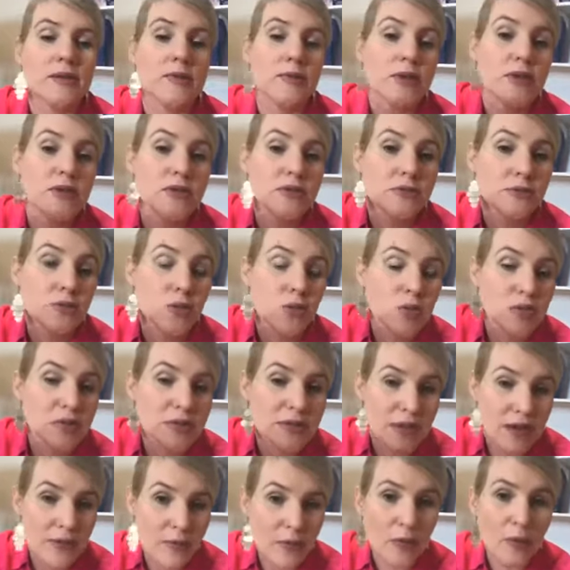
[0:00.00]
because of
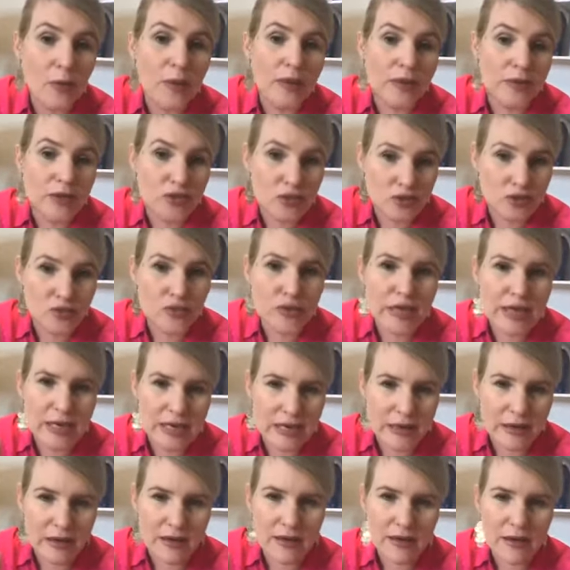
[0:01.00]
course everyone is
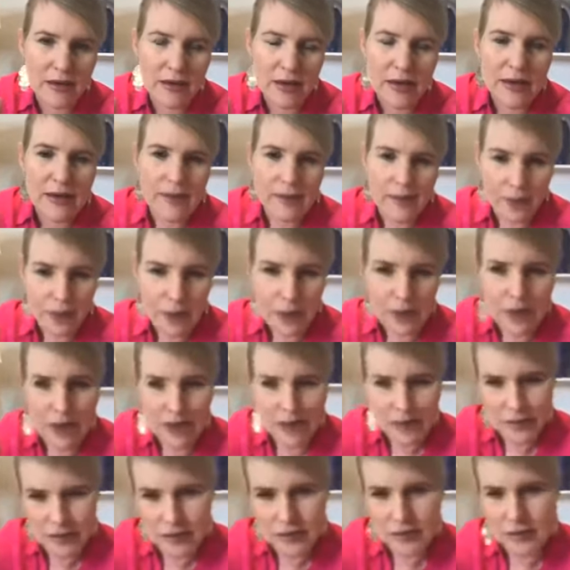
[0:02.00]
reading the
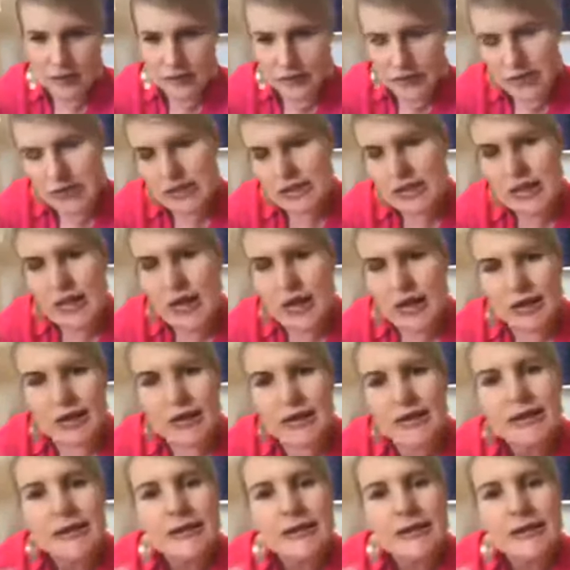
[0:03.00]
rest of the slide.